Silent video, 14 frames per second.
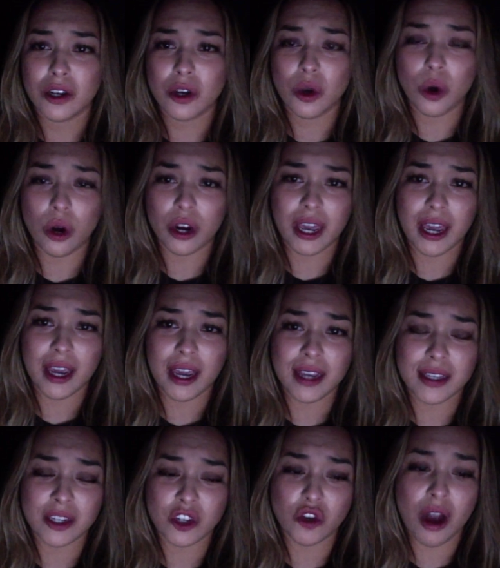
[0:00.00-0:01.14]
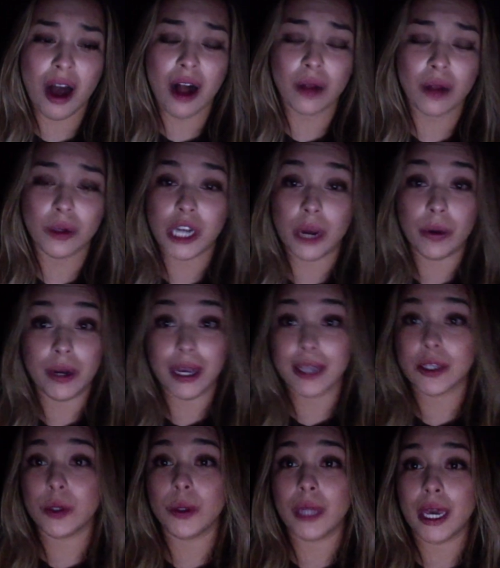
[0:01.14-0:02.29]
court case and trial, which I will get
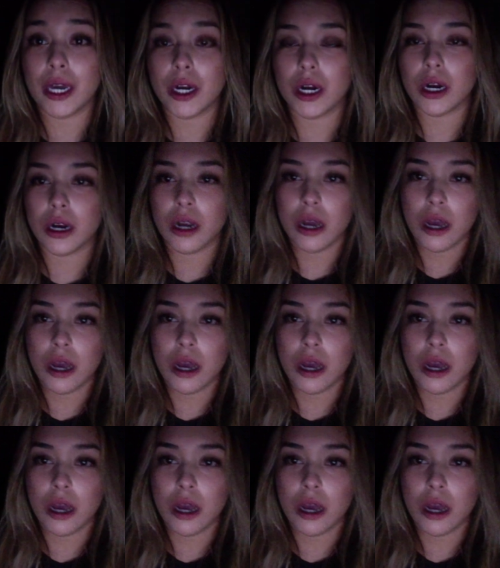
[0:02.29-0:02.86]
to later.